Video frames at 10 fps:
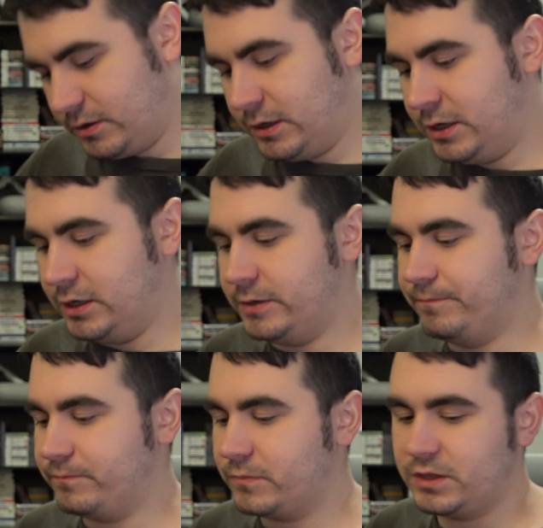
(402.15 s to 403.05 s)

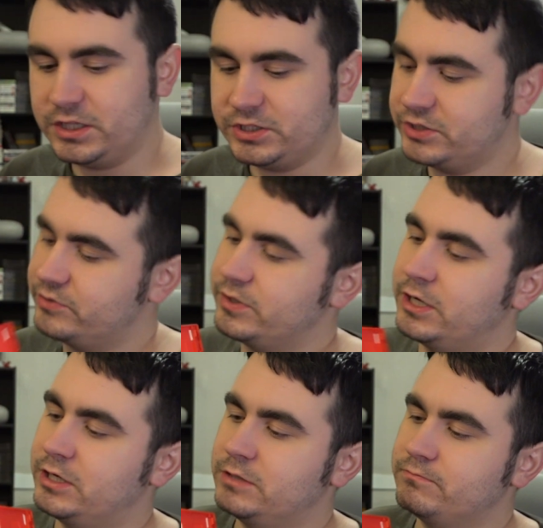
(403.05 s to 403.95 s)

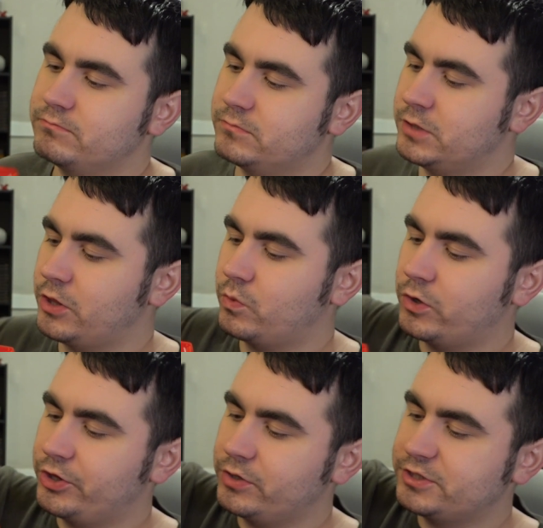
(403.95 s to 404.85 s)
Another one
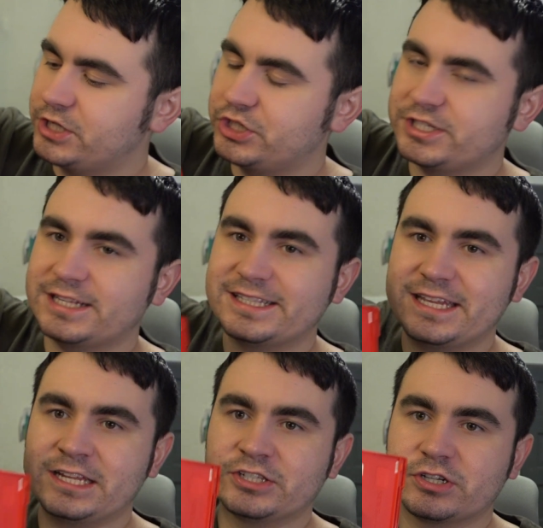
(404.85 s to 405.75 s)
of those that just has
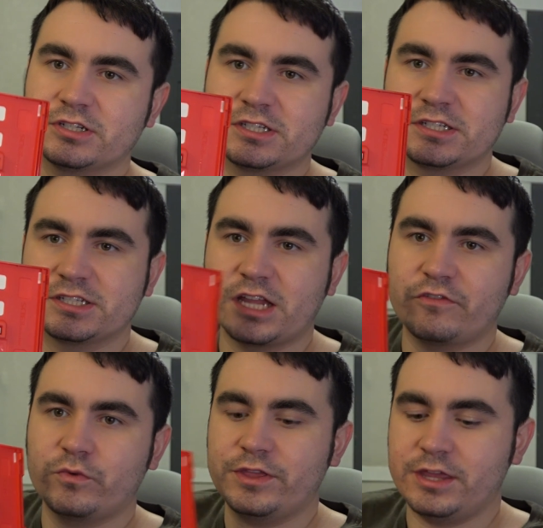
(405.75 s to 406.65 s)
the inserts and
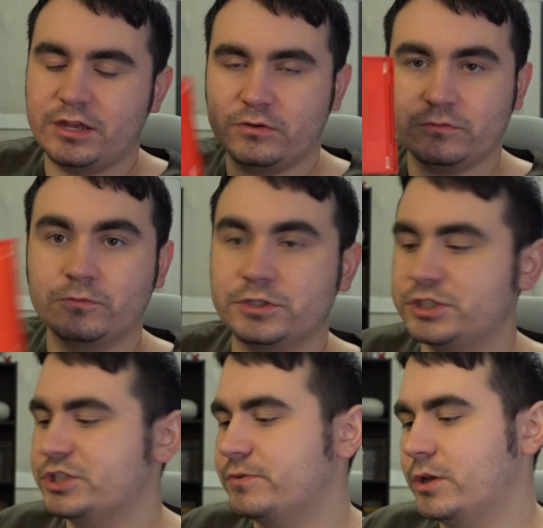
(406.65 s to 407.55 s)
stuff with it, which is